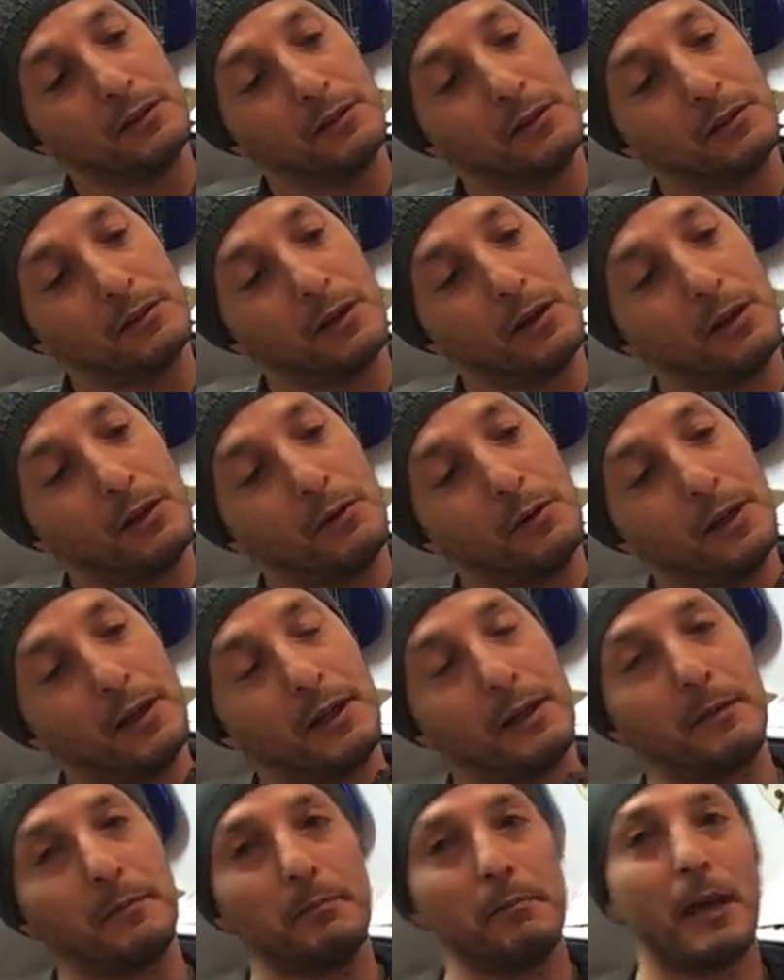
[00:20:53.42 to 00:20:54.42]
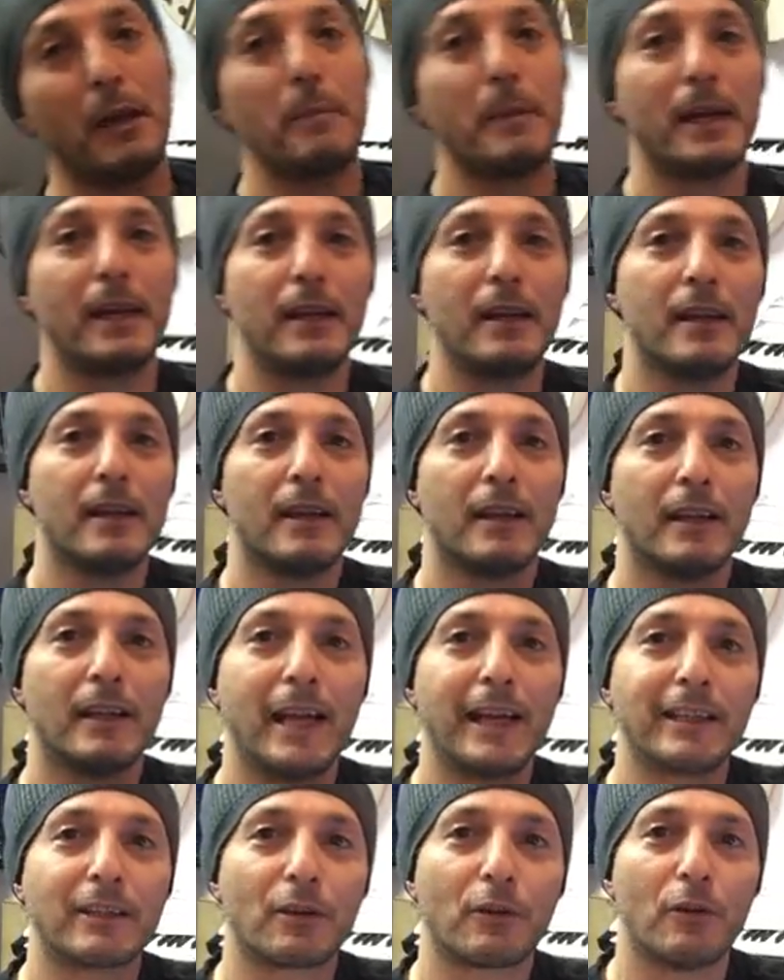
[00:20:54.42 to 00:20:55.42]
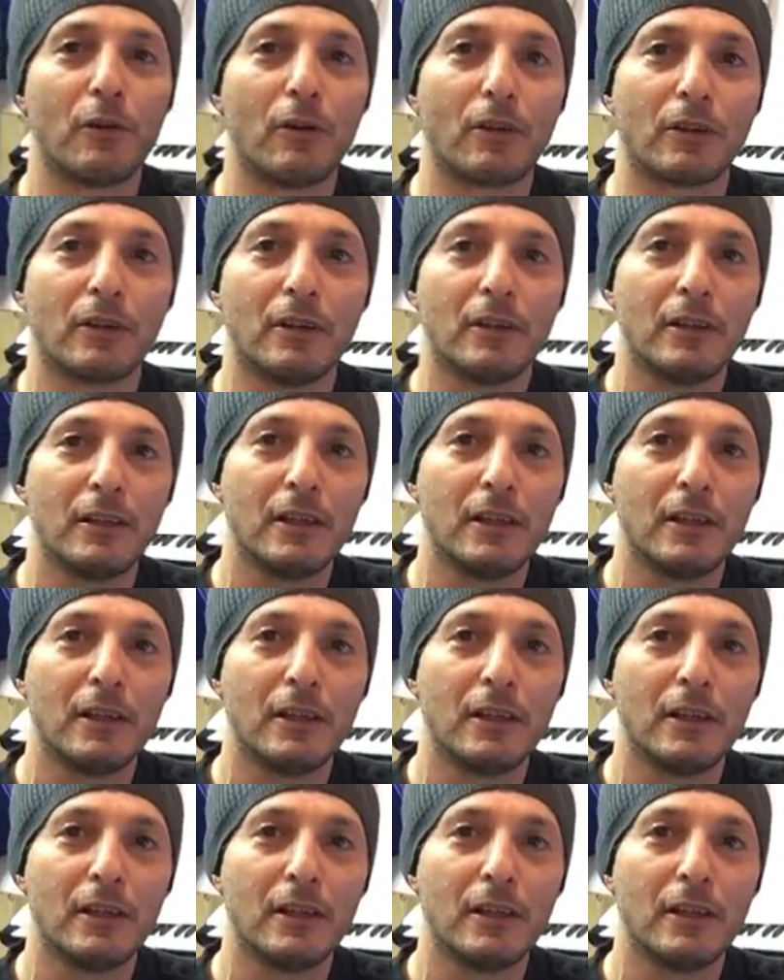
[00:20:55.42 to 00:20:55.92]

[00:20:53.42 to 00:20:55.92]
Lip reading: So maybe later on,